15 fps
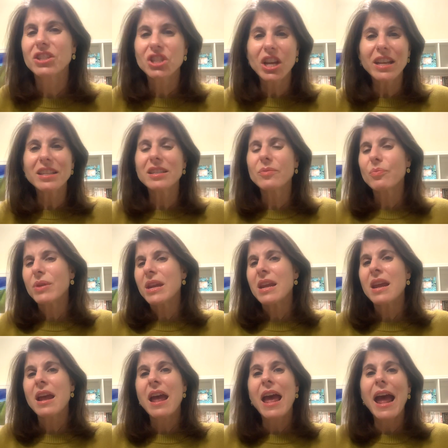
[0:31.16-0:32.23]
just be
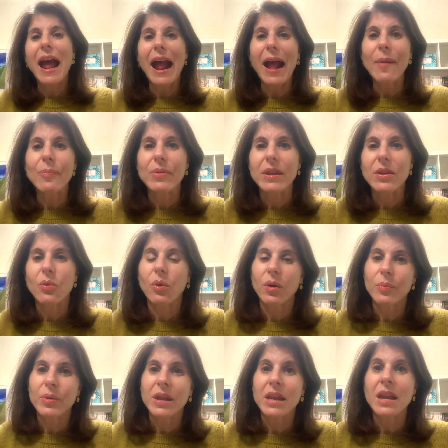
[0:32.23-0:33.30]
happy, or
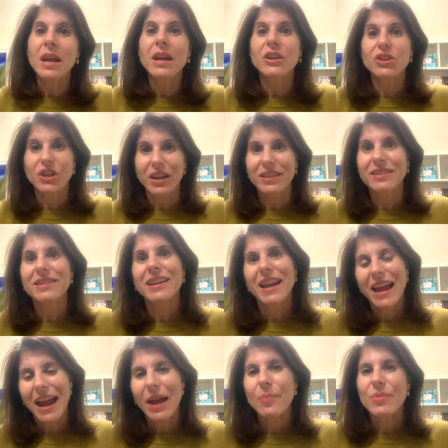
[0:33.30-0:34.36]
be just
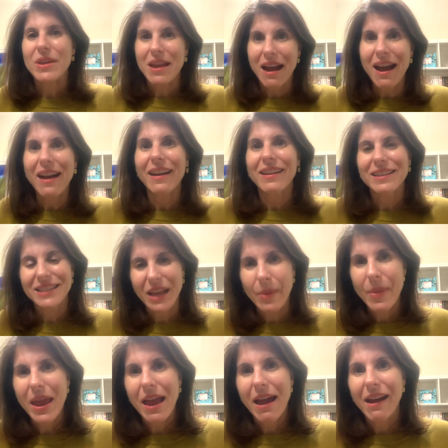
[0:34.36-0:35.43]
happy, ach
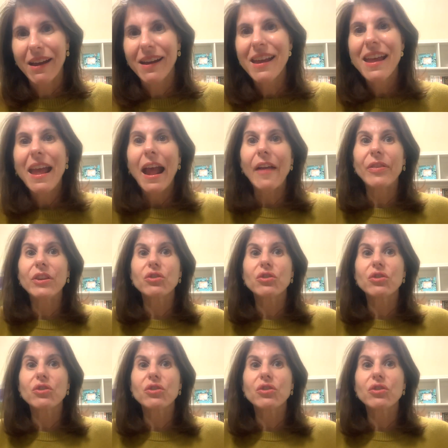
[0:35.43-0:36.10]
sameach. And the